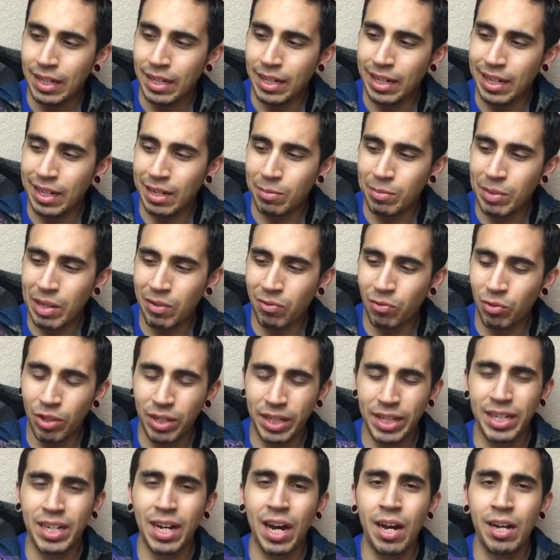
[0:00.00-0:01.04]
um, they've
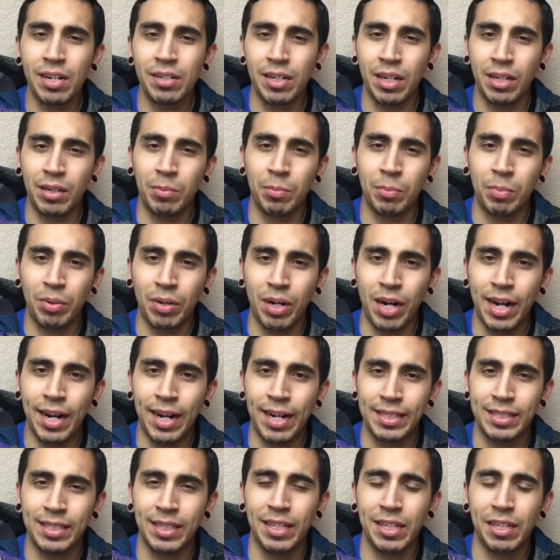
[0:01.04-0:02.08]
really gone down in
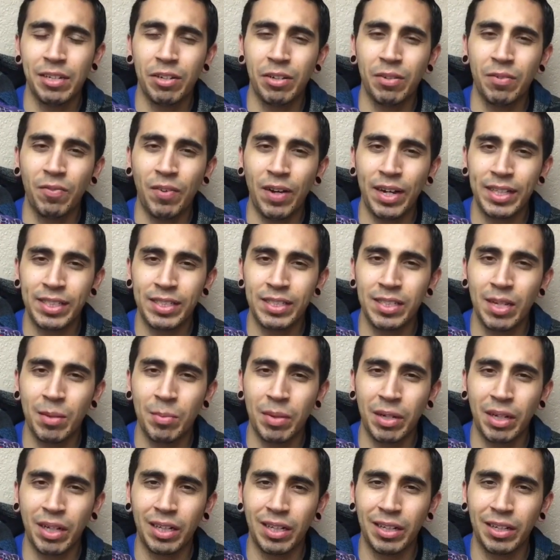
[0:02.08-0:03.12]
price. I think you can find
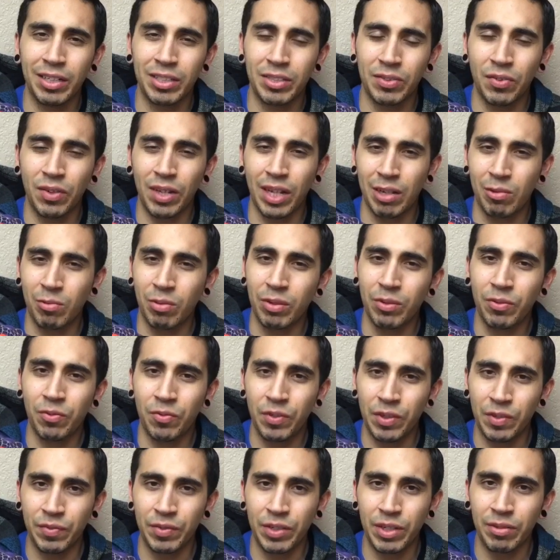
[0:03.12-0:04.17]
some on clearance for like
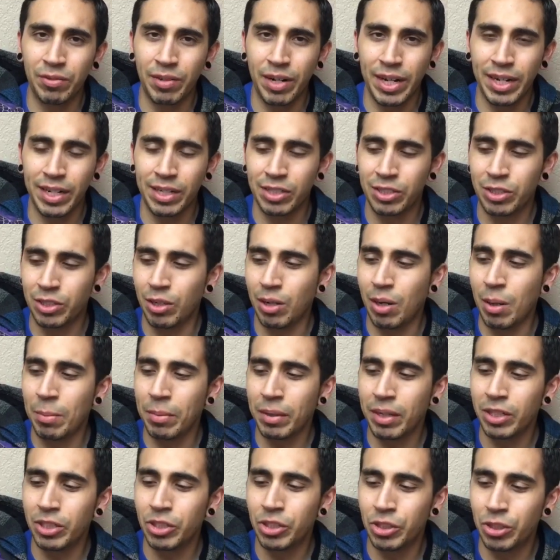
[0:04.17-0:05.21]
150 range. So
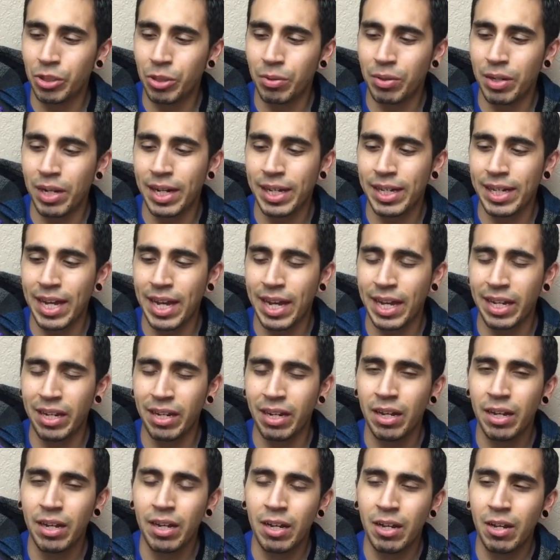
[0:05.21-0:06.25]
I'm gonna shoot
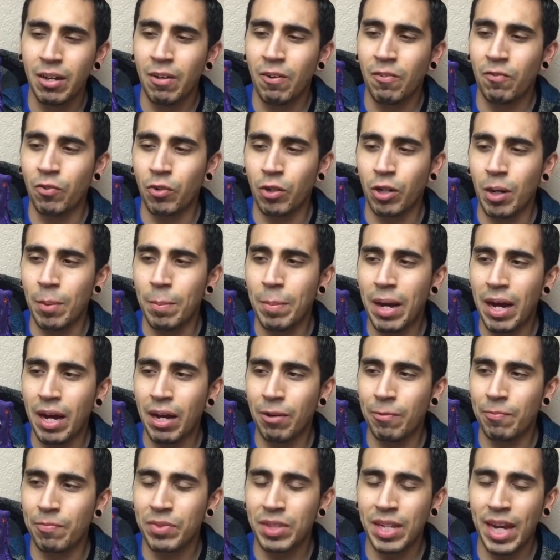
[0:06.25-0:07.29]
again for
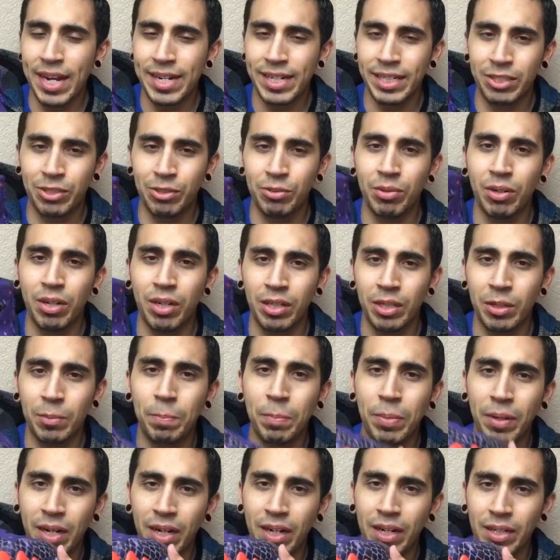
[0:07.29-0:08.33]
about 90 to 100
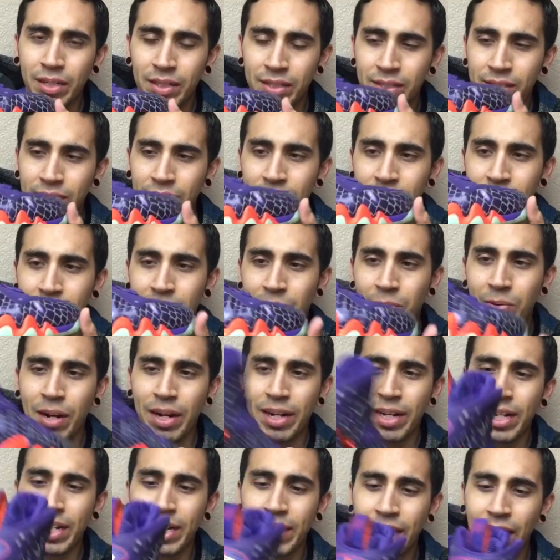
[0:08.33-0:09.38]
bucks and see what I
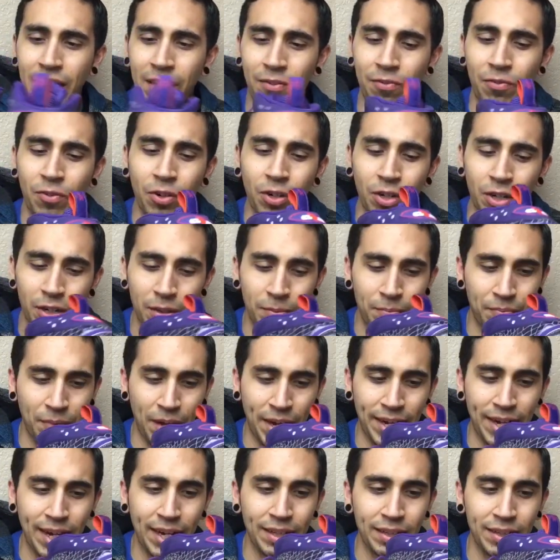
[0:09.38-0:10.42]
can get for them.
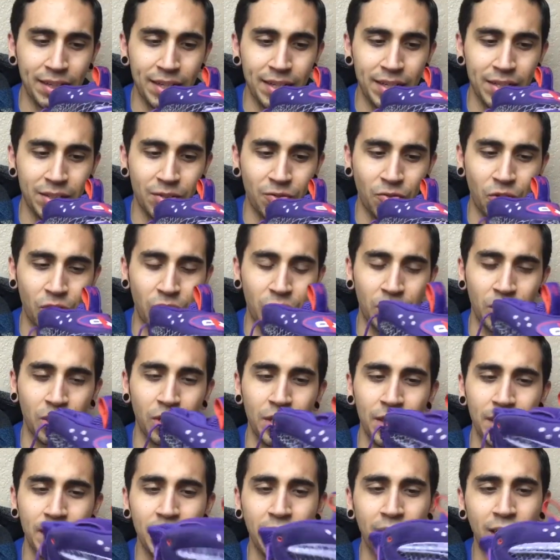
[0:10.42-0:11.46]
I got these for
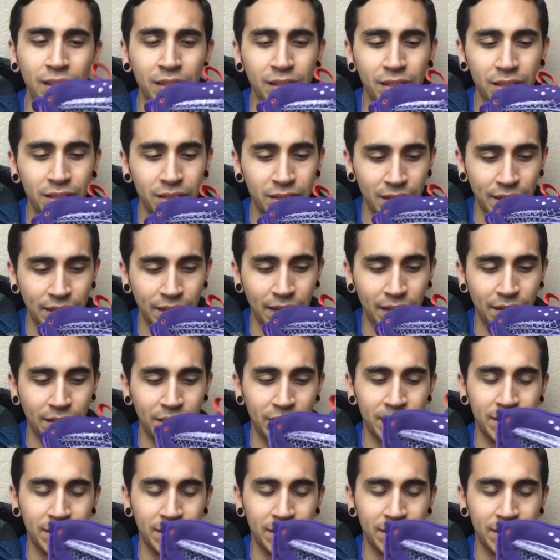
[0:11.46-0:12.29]
$30 and they're